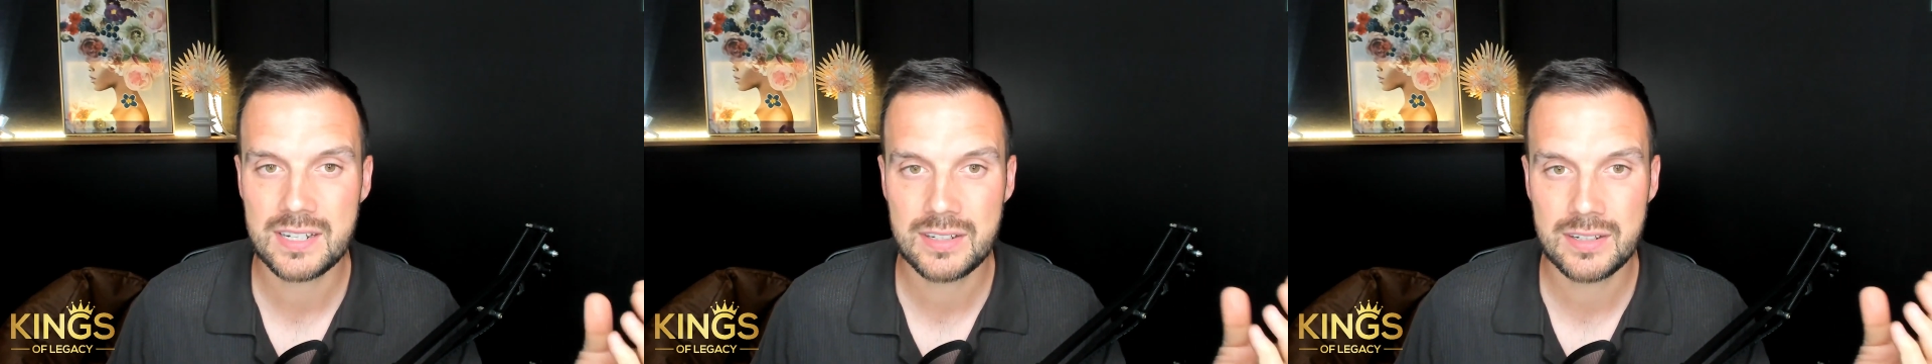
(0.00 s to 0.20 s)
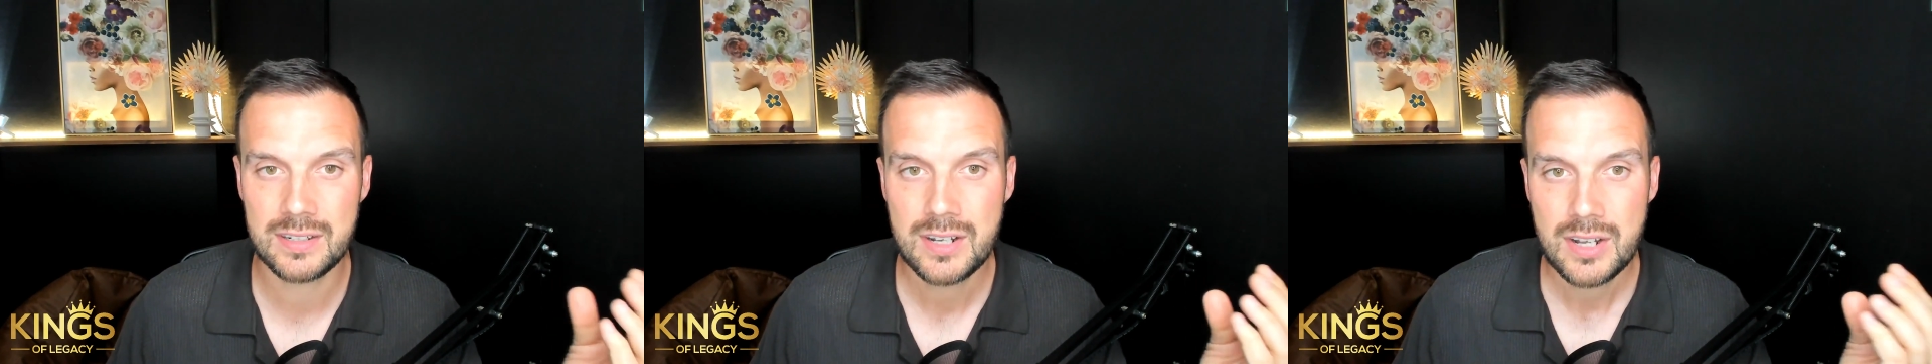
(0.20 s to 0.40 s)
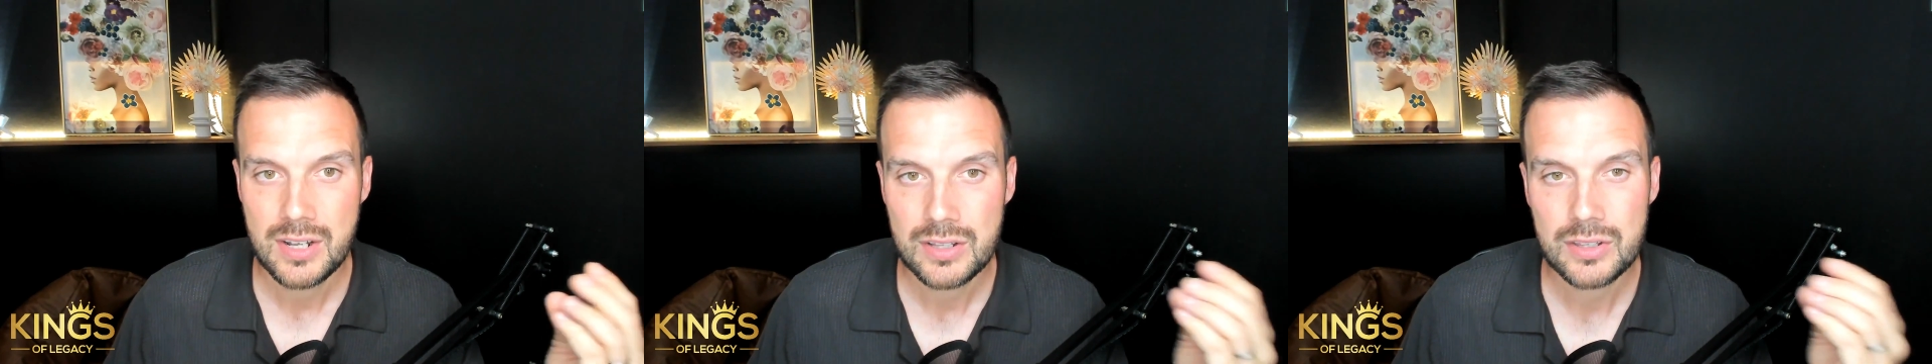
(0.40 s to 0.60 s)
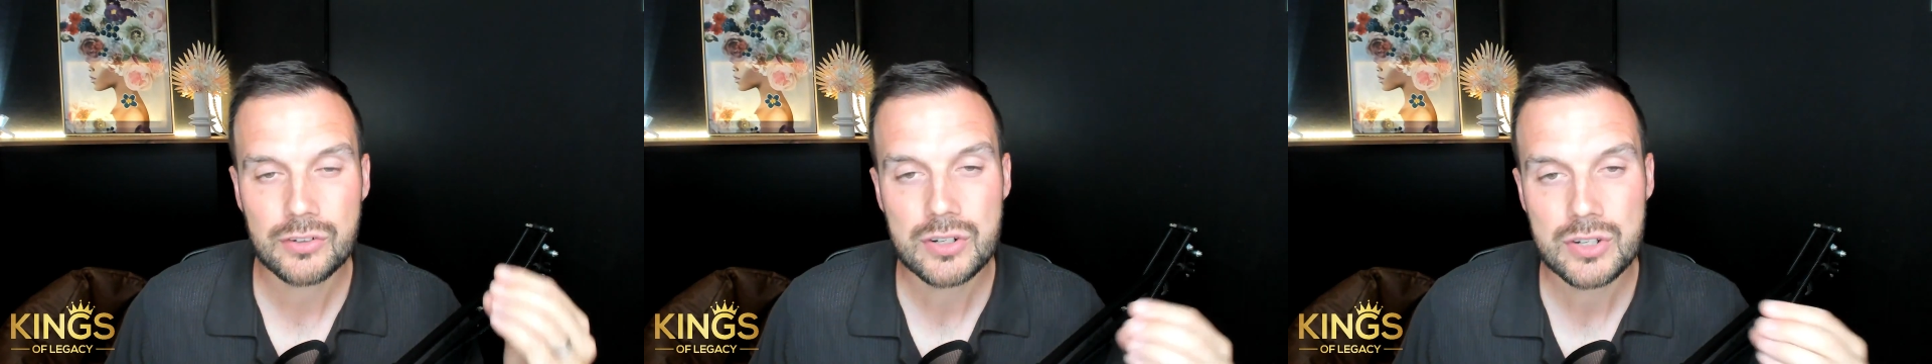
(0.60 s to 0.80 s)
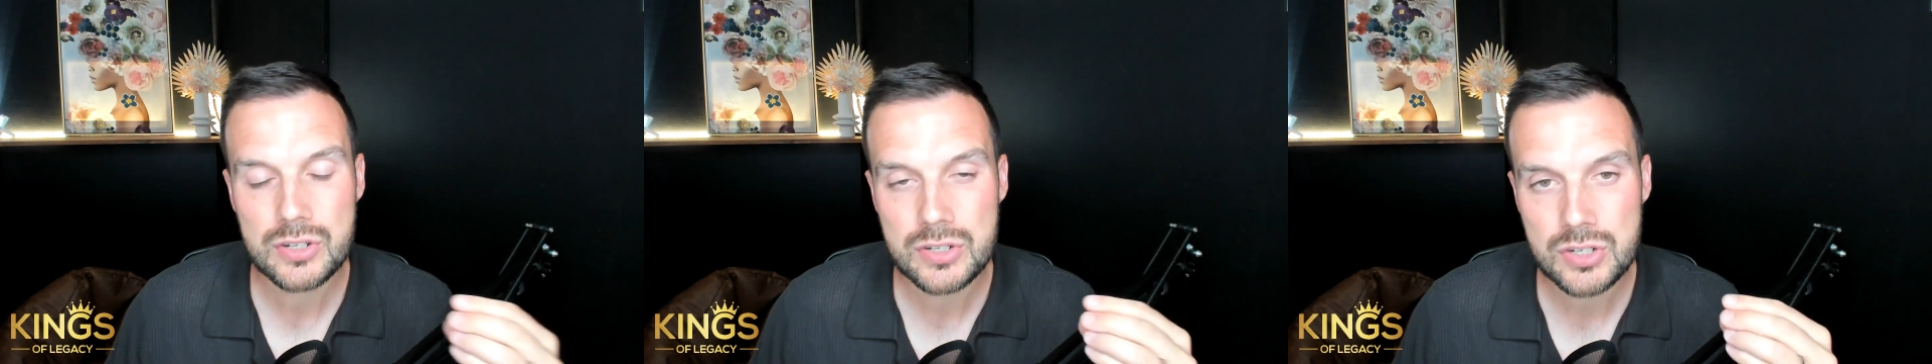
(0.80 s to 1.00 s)
and there
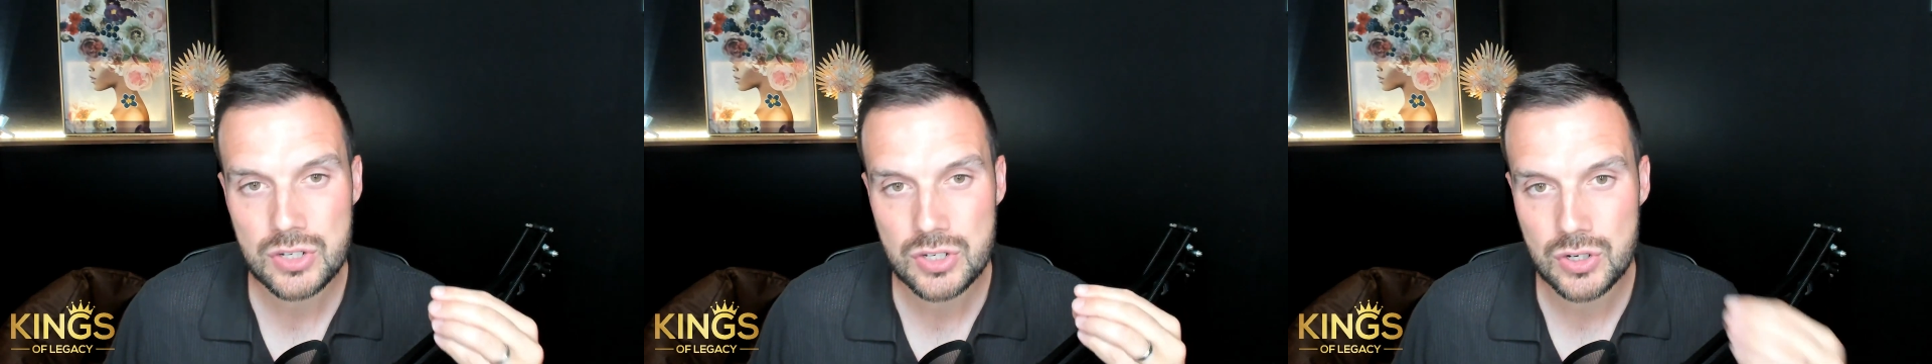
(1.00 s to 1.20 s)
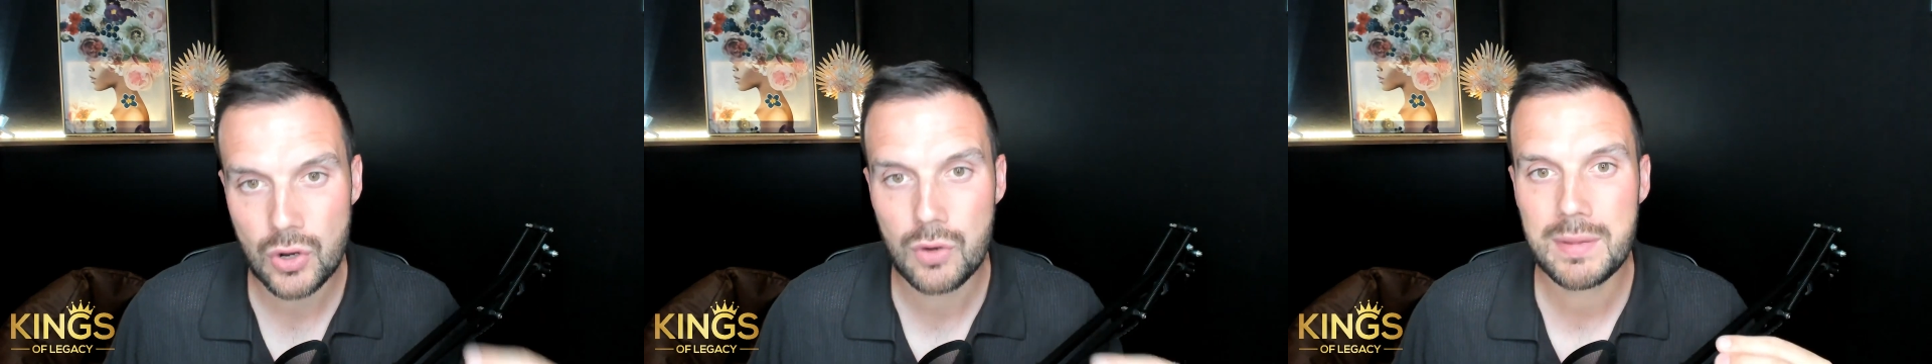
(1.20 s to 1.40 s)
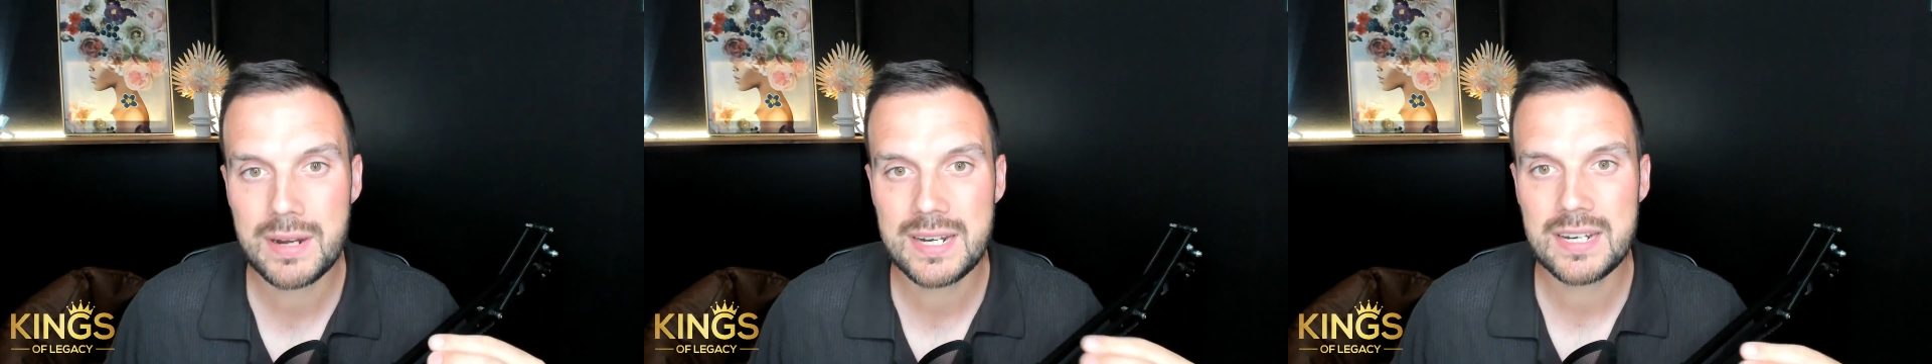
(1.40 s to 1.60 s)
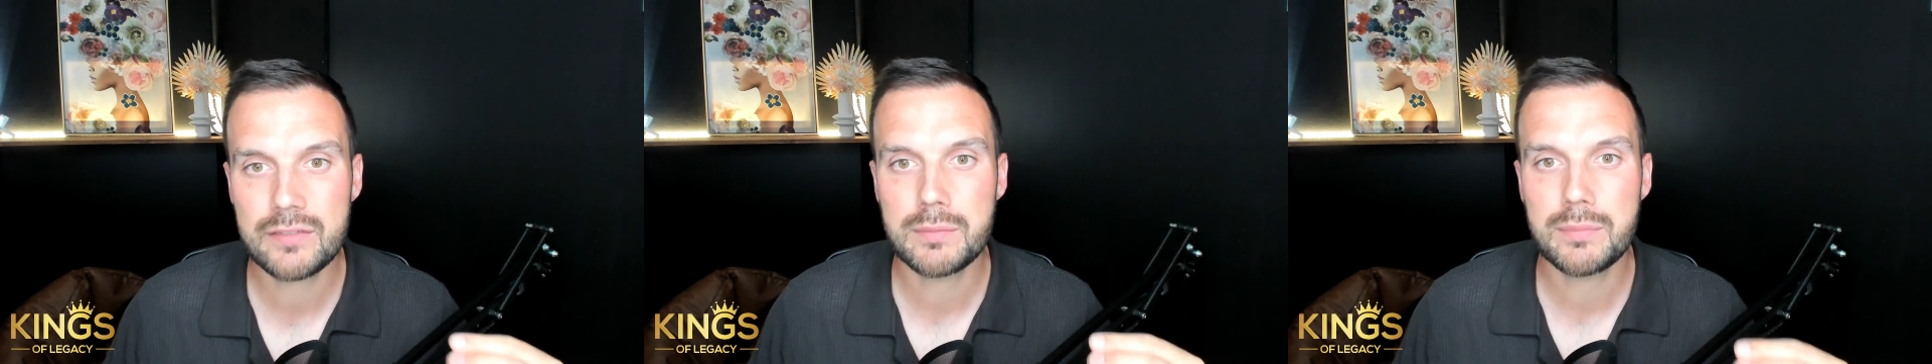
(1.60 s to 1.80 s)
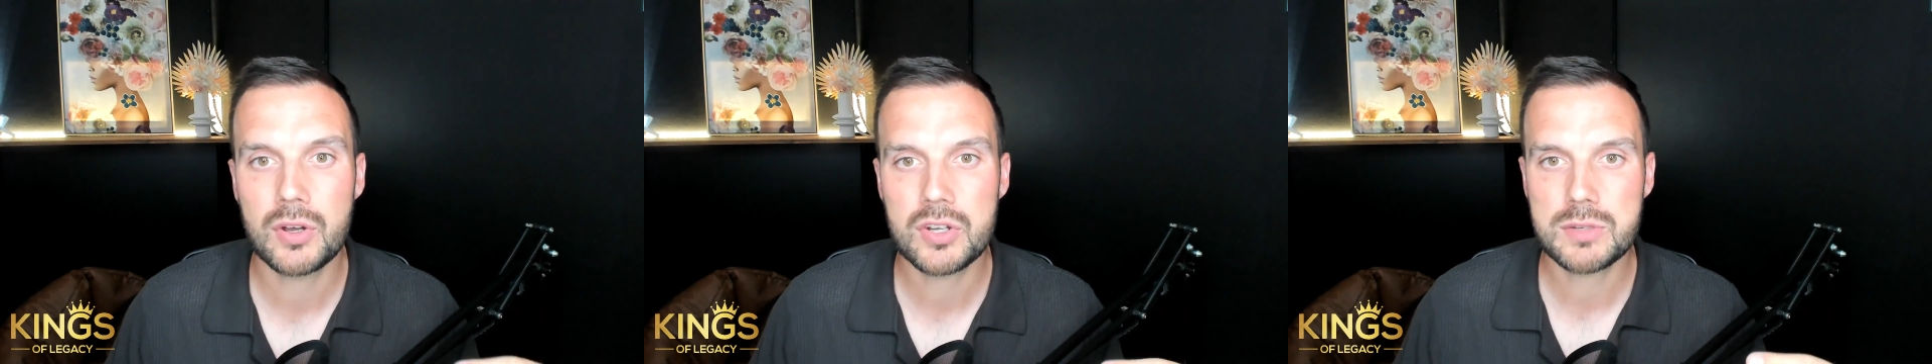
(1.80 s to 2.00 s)
are so many
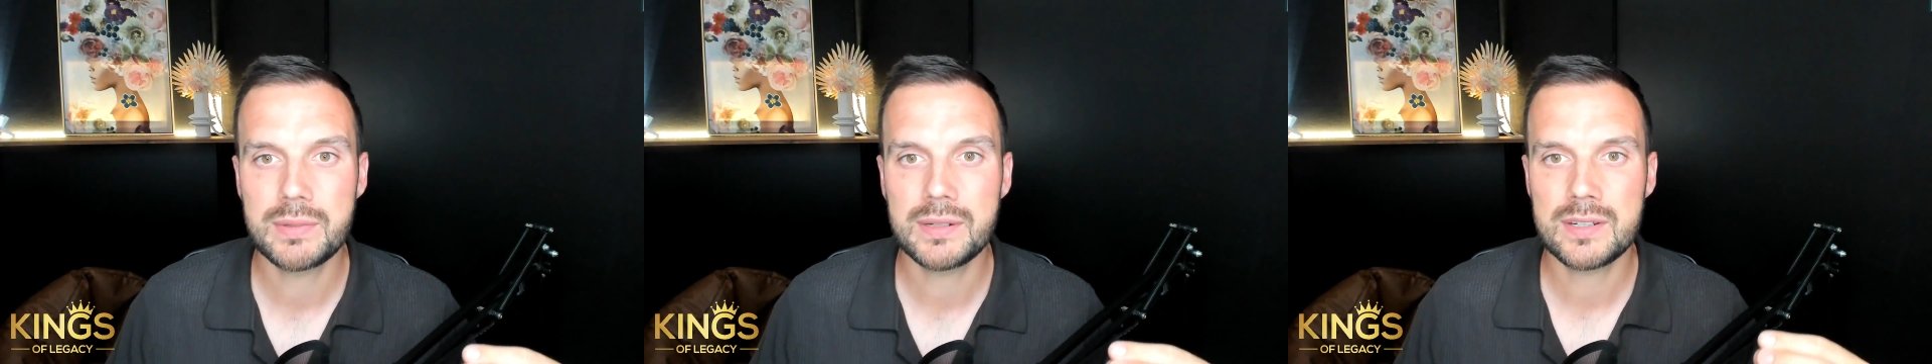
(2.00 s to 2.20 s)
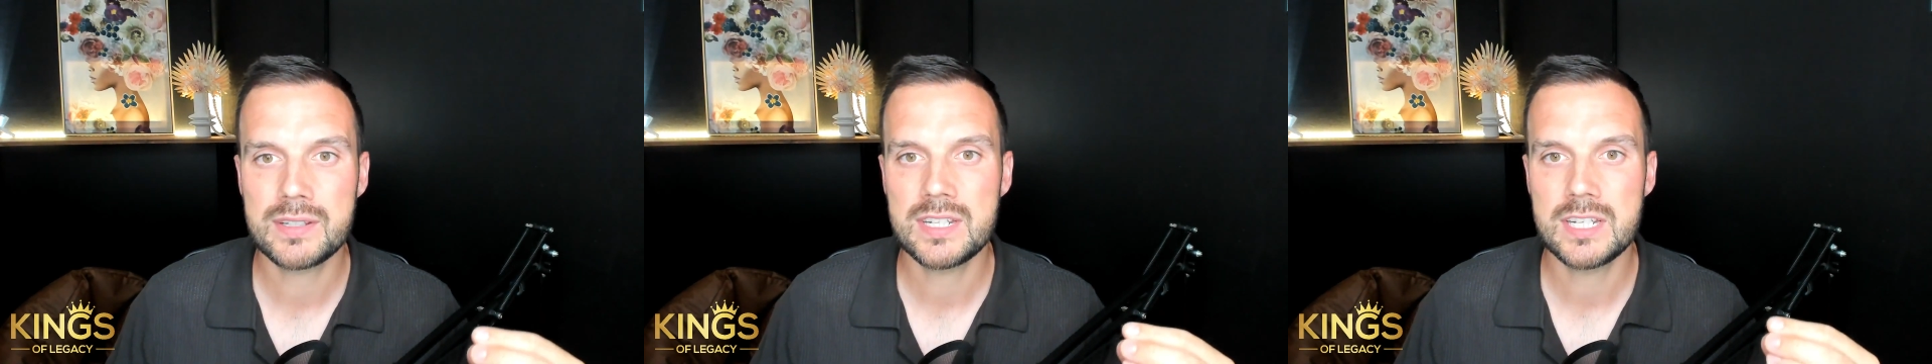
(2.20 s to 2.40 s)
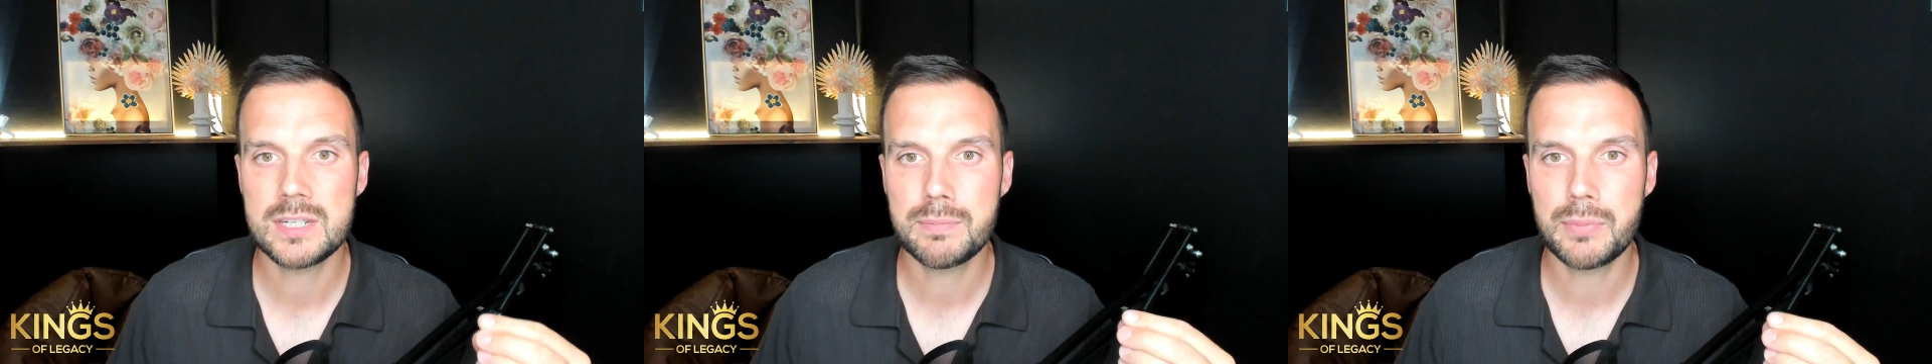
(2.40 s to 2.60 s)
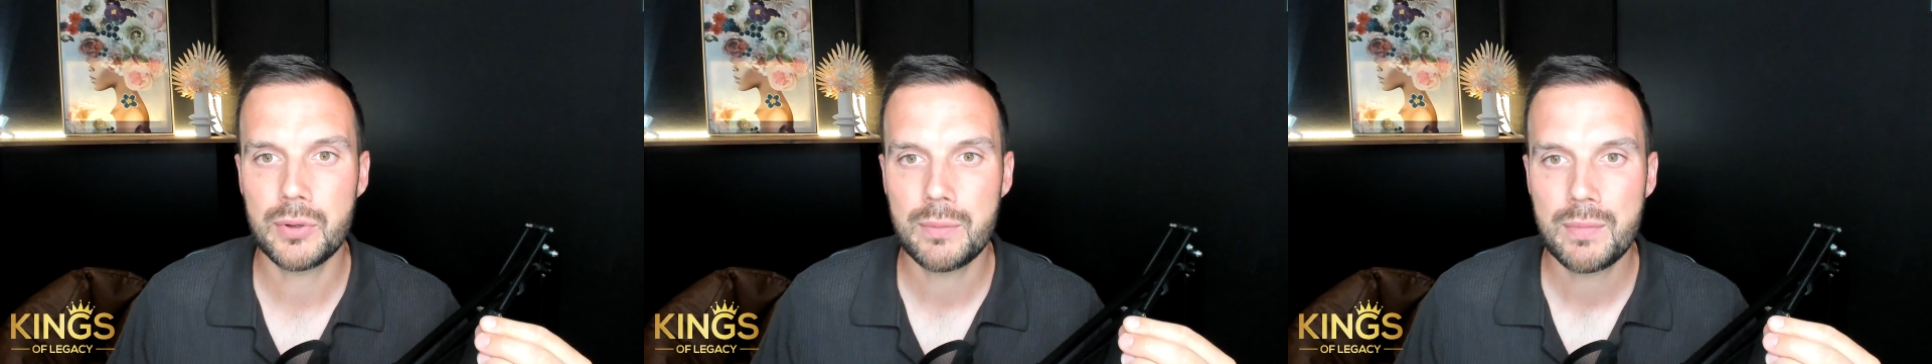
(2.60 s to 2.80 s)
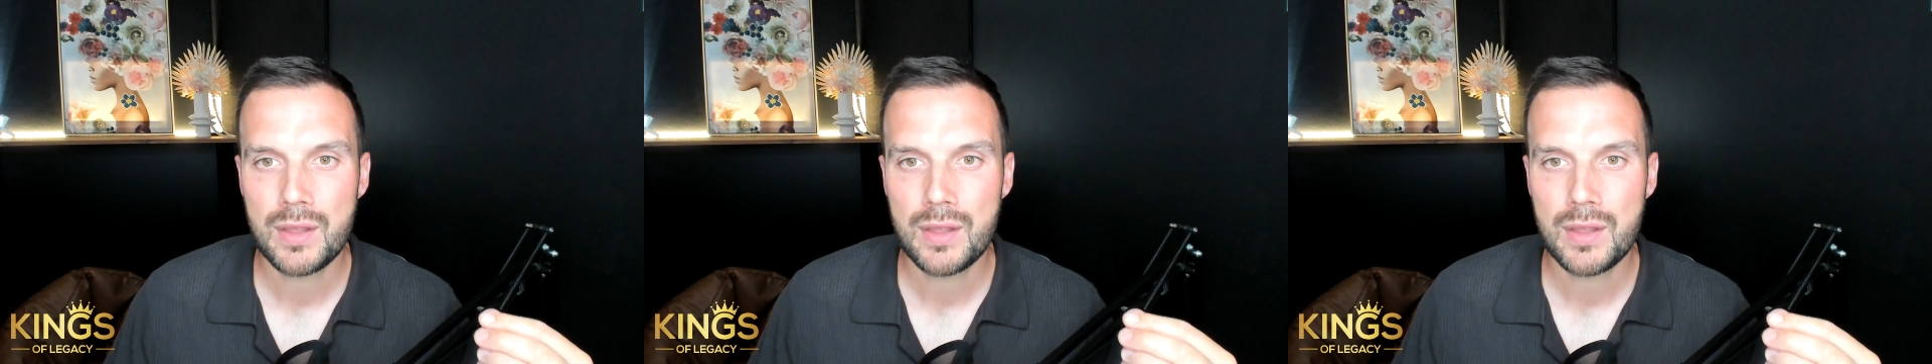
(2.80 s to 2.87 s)
different possibilities. But